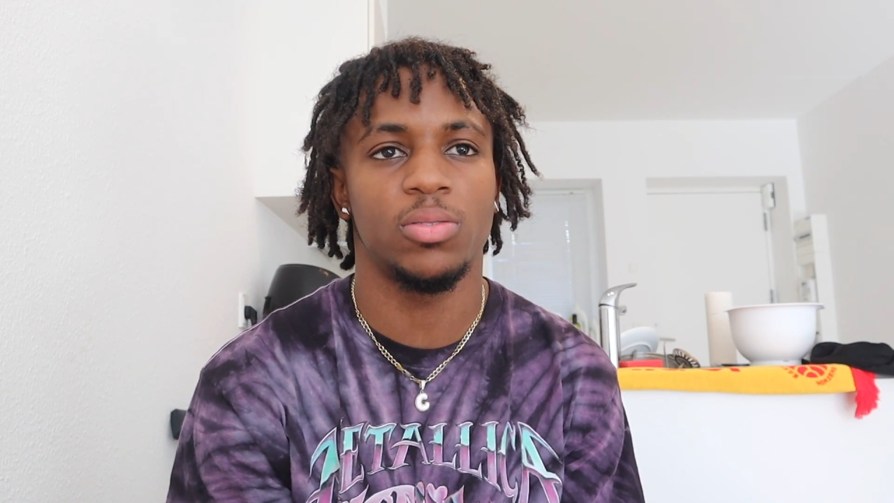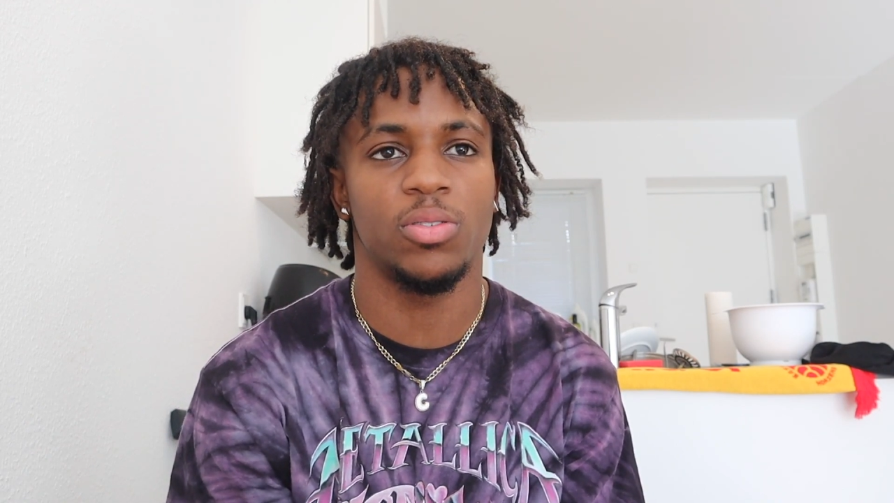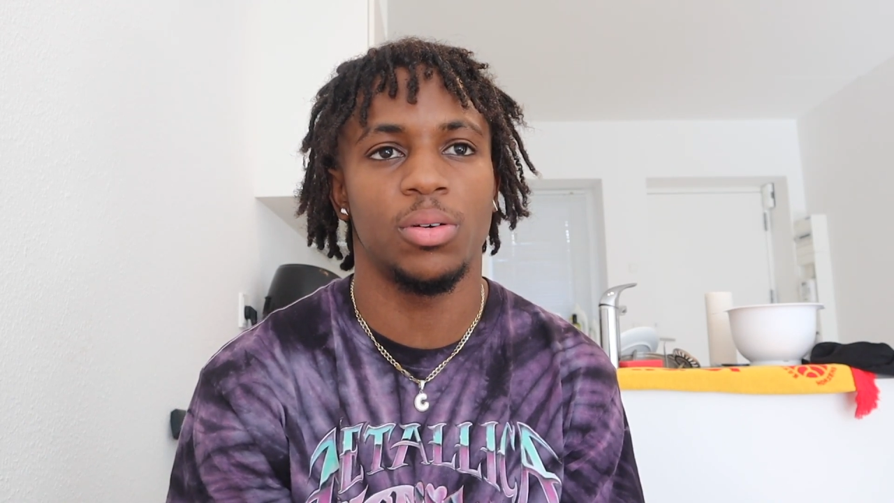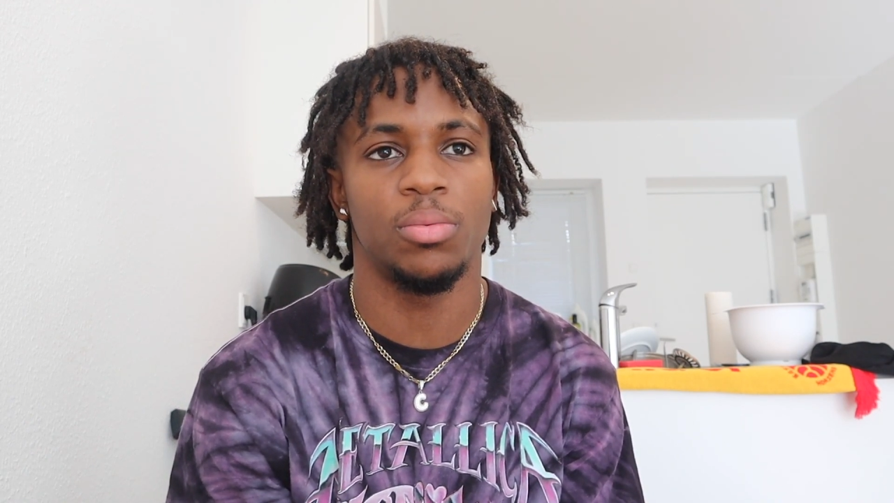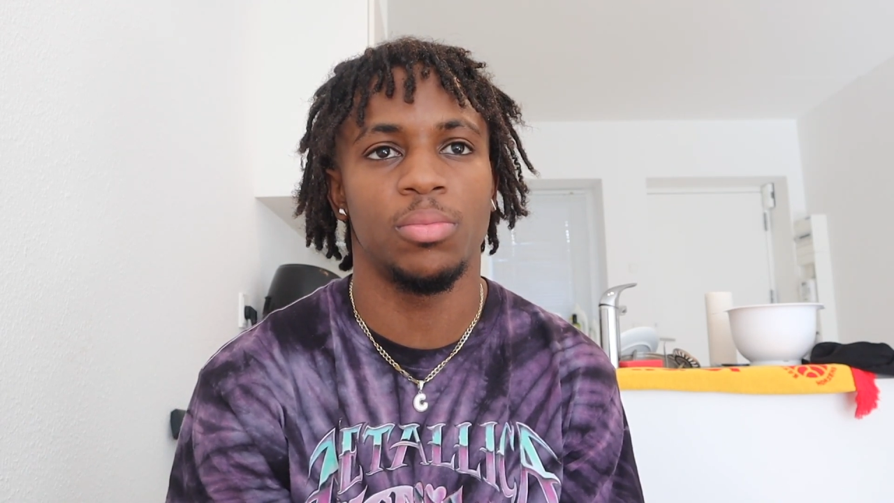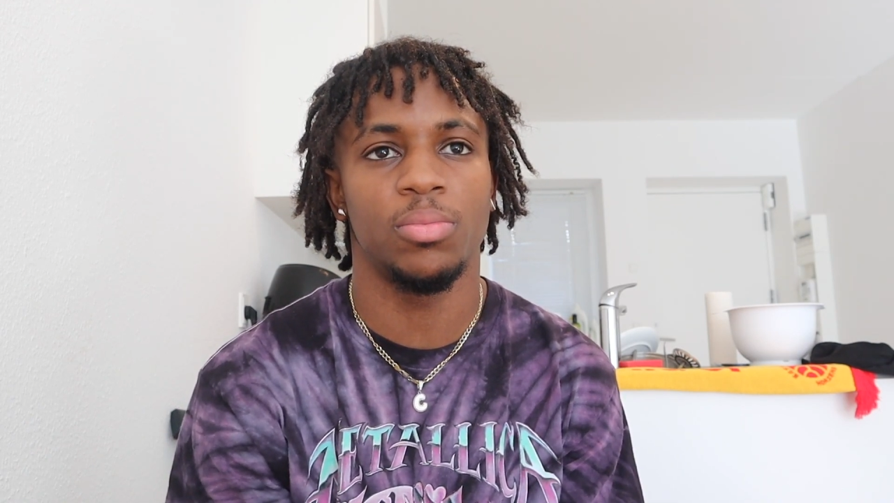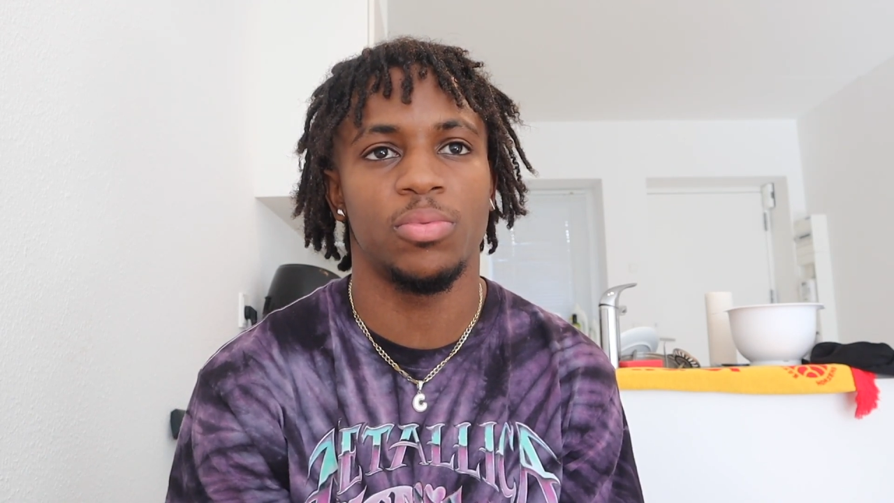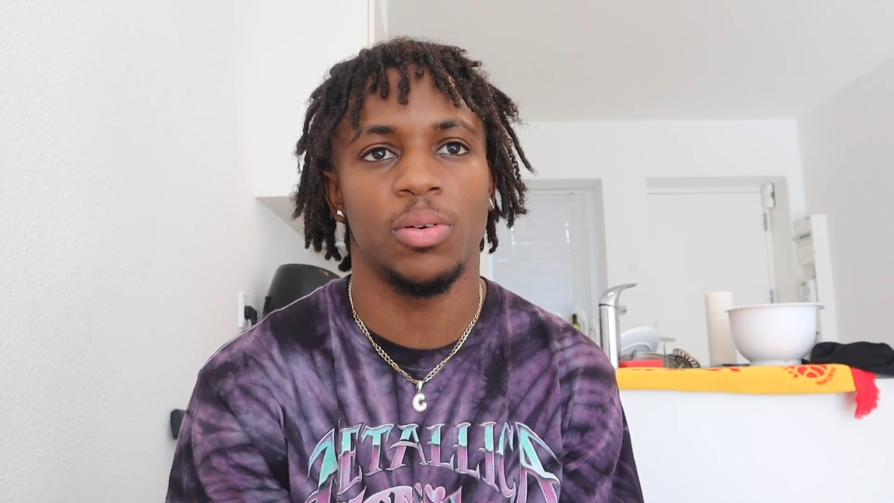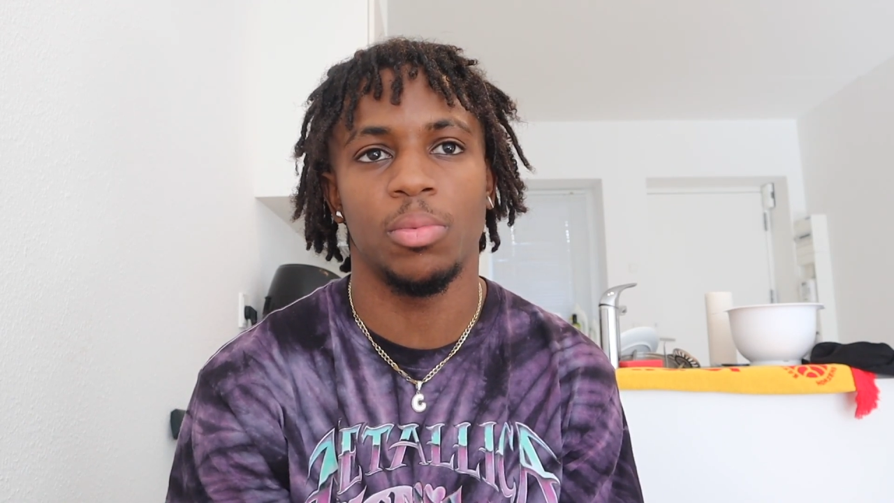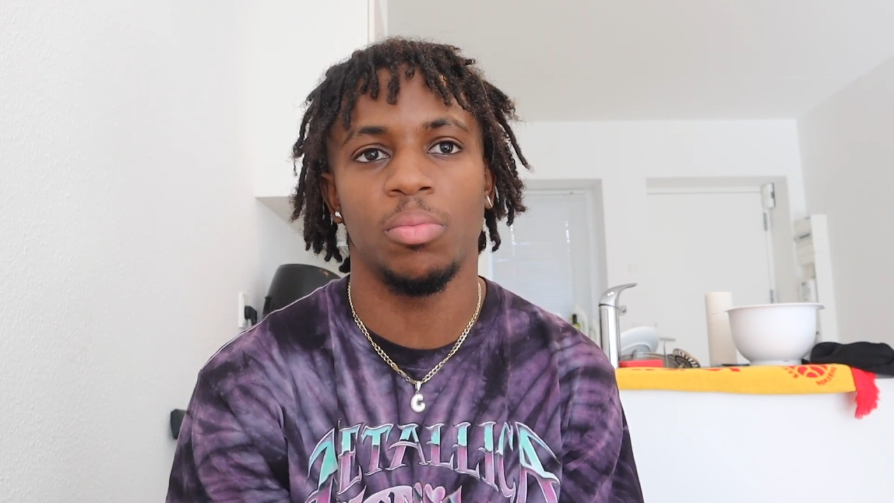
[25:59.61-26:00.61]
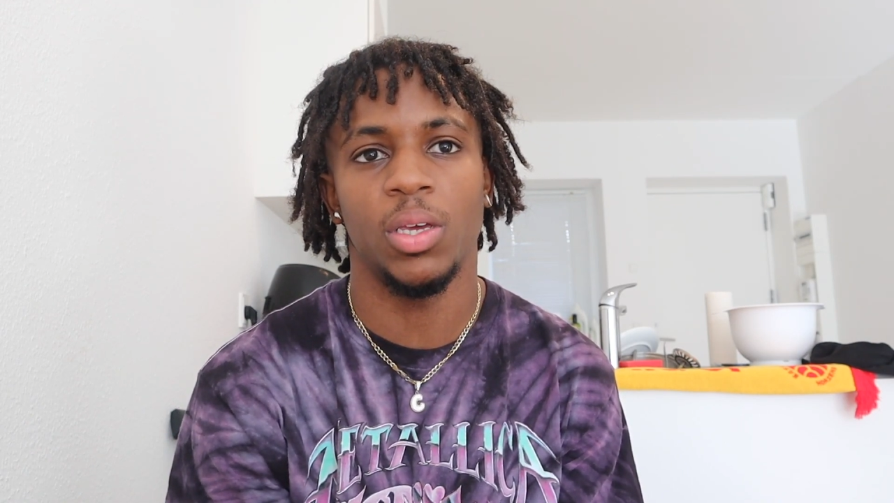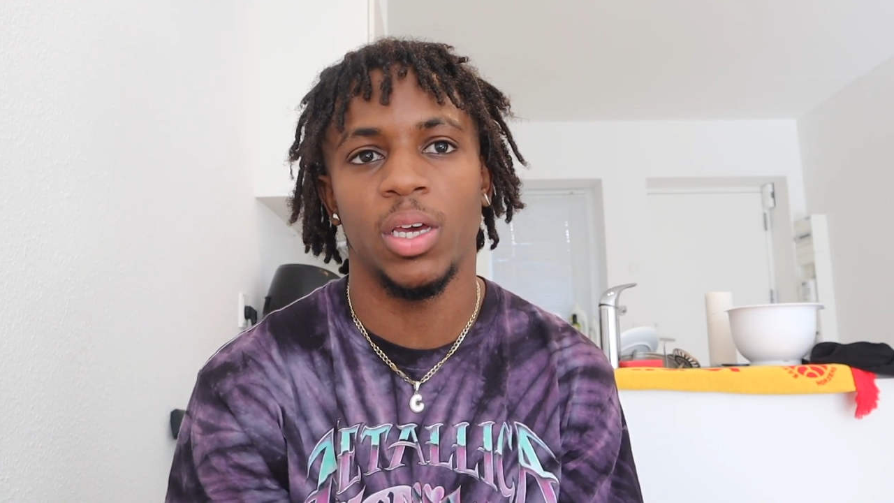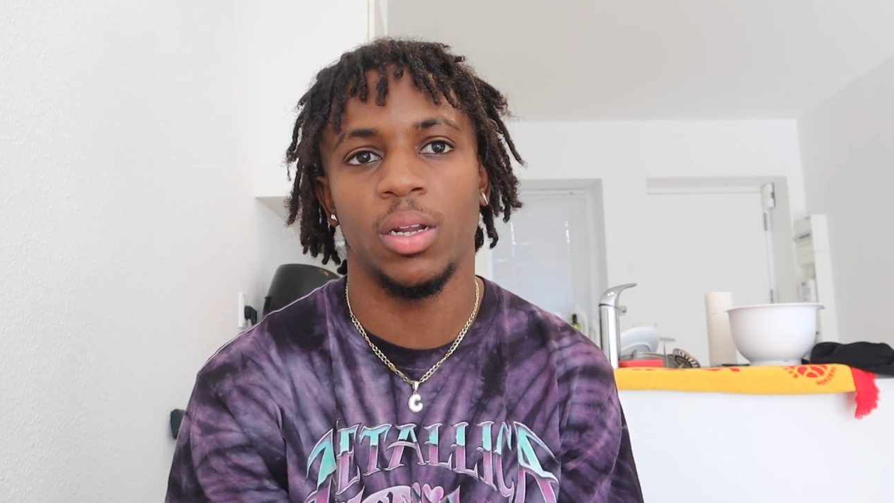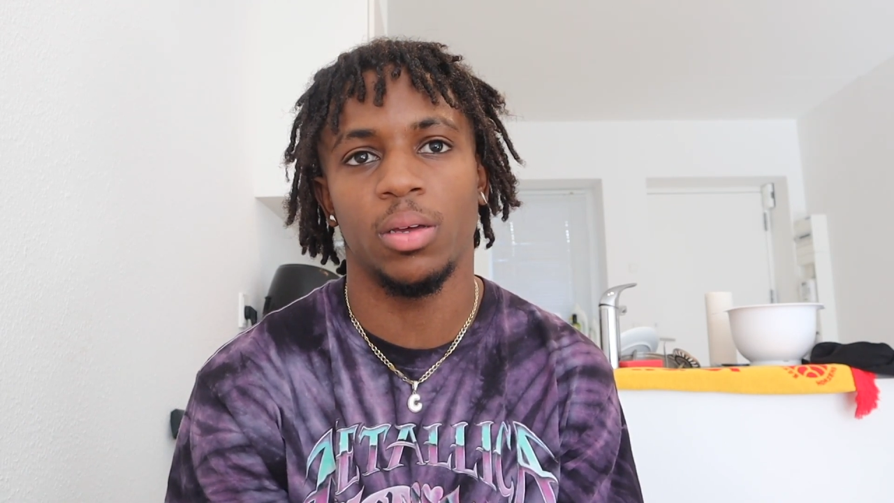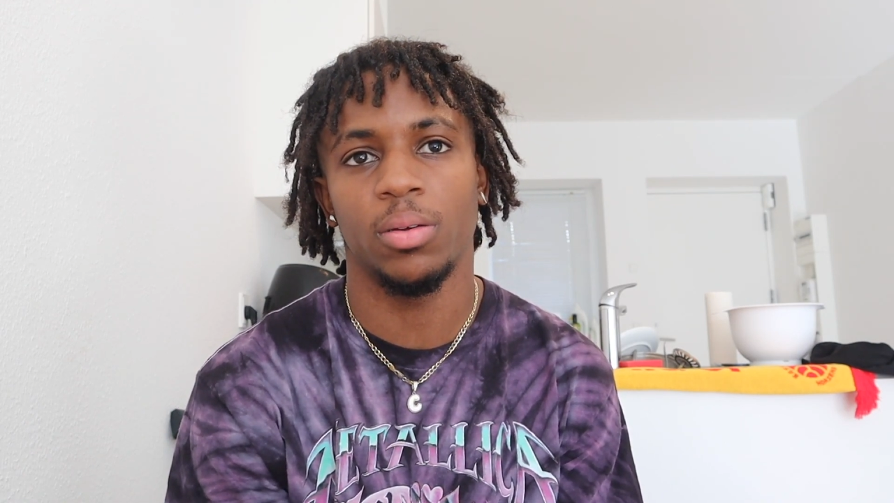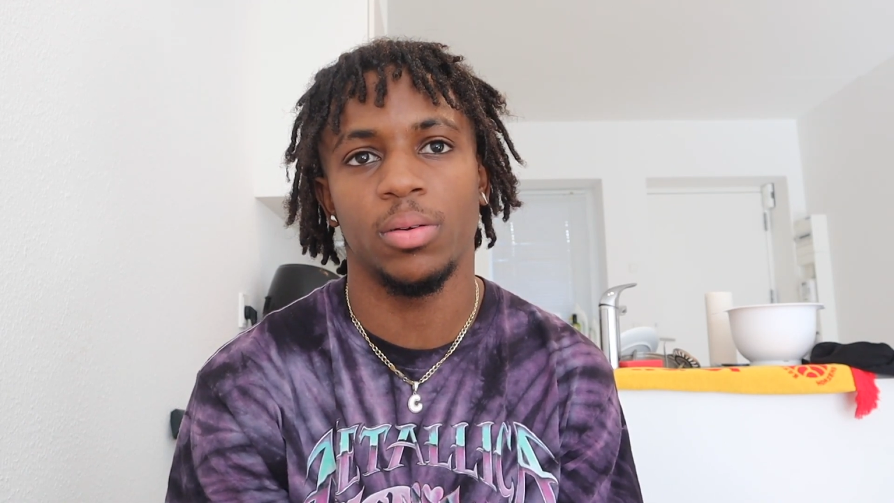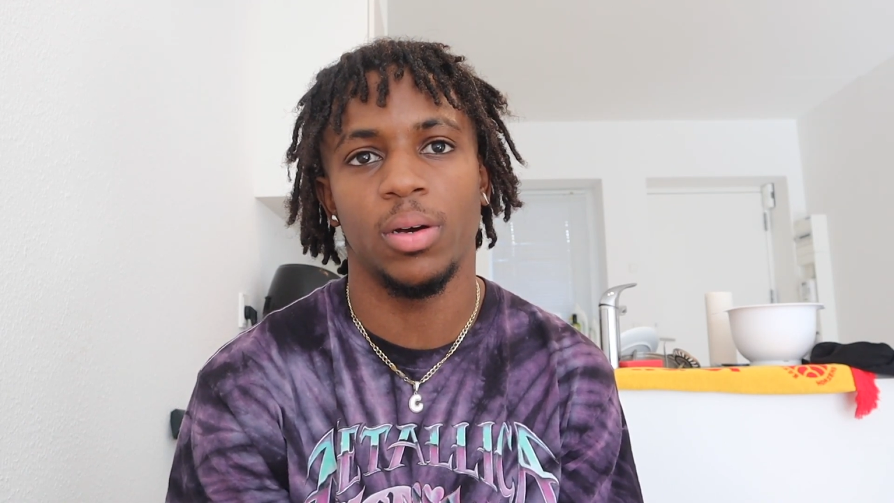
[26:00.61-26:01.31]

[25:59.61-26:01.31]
from the beginning.